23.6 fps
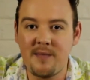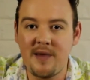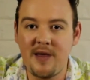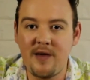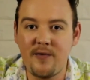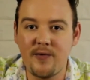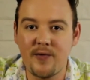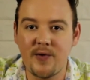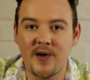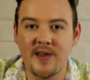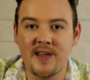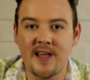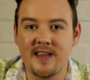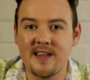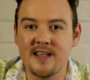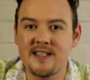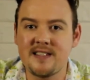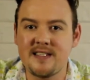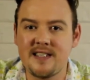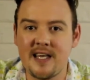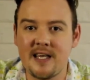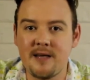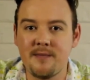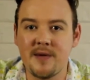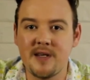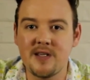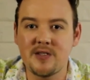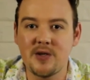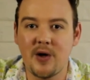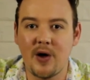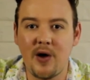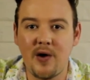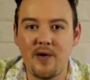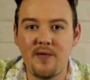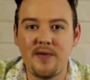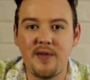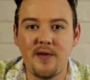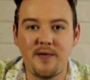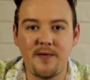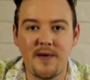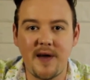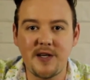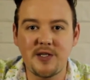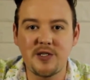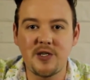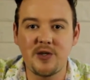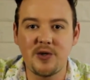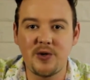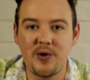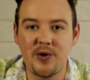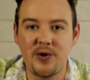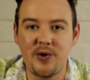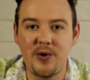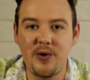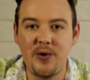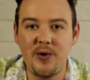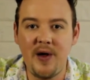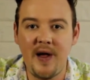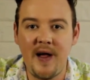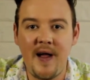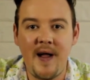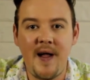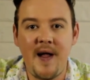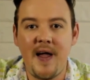me for another segment of the Fashion Guru.